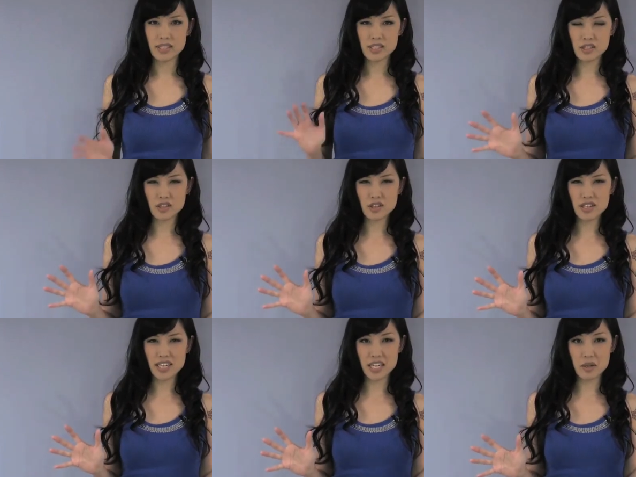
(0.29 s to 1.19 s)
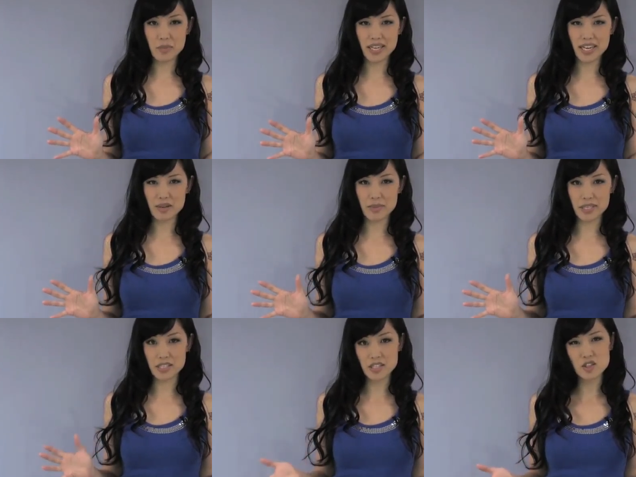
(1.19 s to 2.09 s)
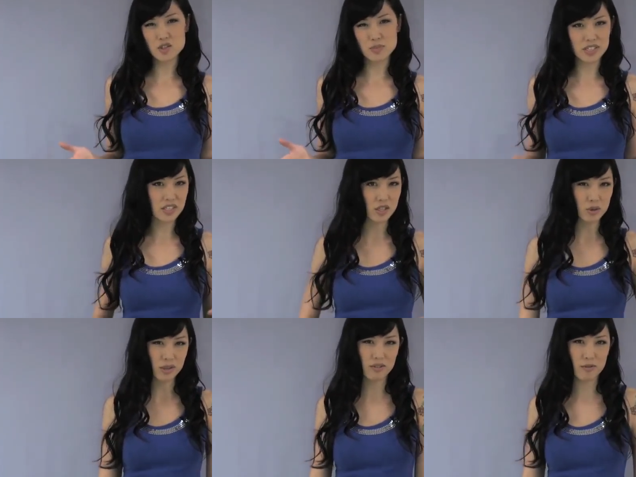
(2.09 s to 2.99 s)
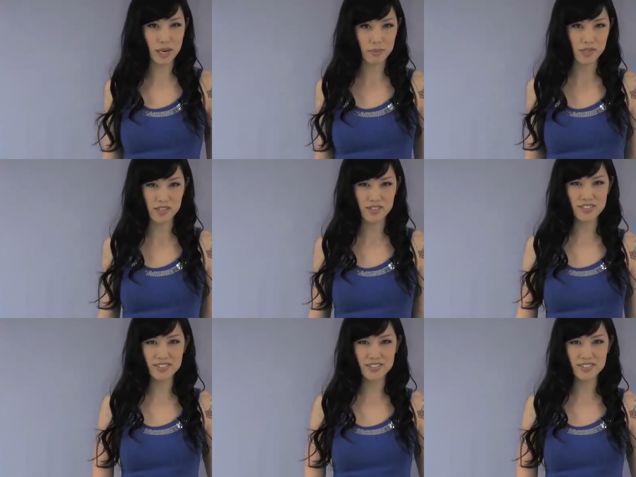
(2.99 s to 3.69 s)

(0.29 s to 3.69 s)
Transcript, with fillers: So you know that N M A animates news, but did you know we could rap too?